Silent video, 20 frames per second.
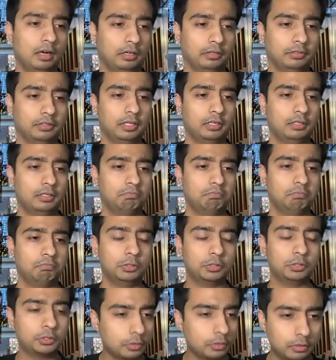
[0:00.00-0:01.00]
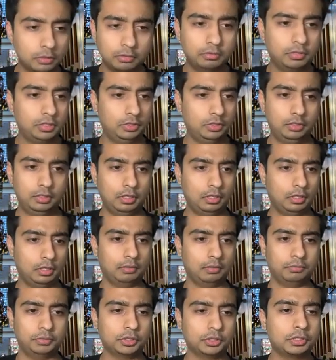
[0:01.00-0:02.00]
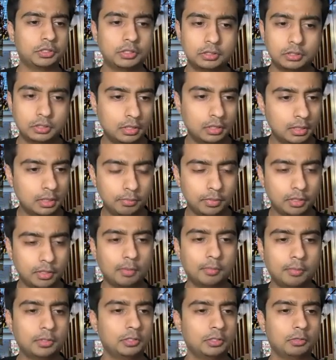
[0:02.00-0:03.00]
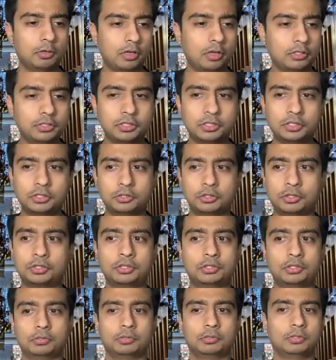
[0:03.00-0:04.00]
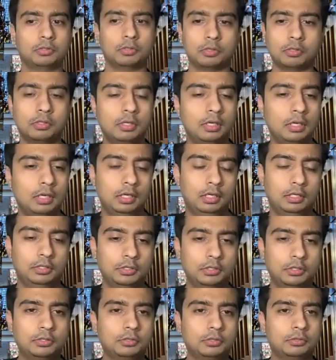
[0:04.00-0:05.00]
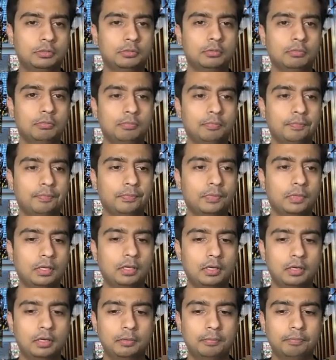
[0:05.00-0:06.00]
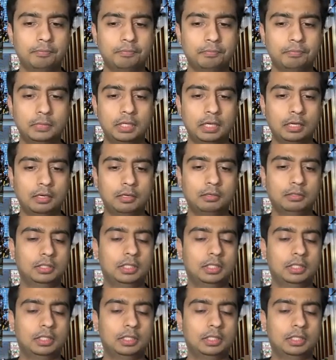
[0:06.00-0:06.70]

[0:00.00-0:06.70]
then you shouldn't just become a neurologist just to, you know, just to get